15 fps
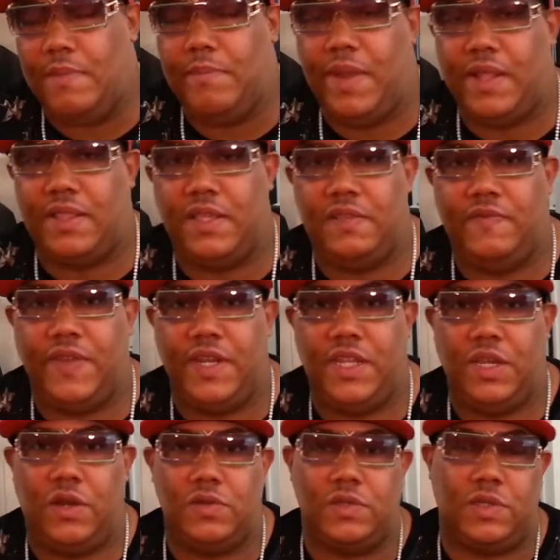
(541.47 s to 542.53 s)
Make these
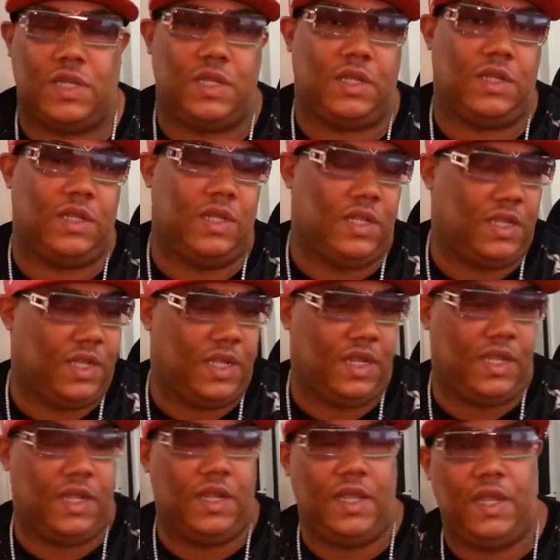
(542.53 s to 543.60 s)
videos
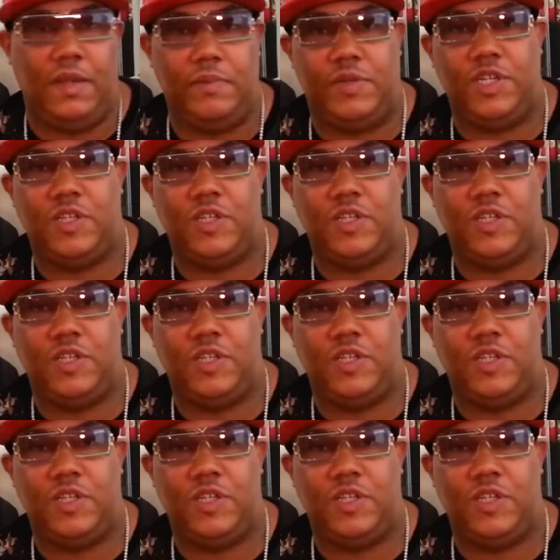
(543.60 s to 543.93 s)
and